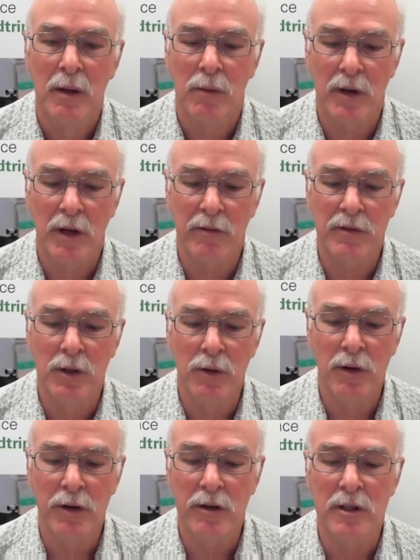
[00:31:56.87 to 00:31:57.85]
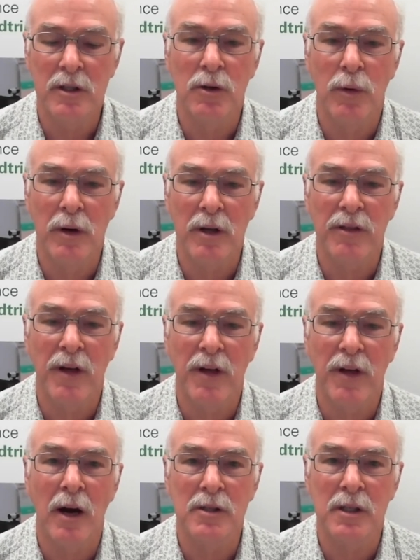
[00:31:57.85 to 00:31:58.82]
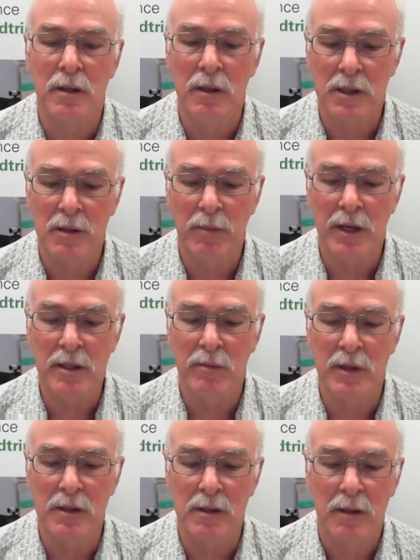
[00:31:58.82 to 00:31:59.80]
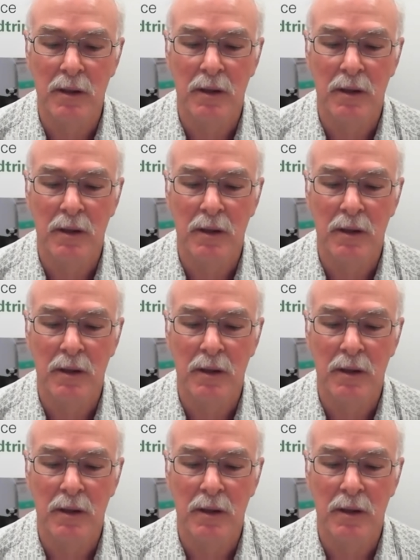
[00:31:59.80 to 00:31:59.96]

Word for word: We have 220,000 specimens.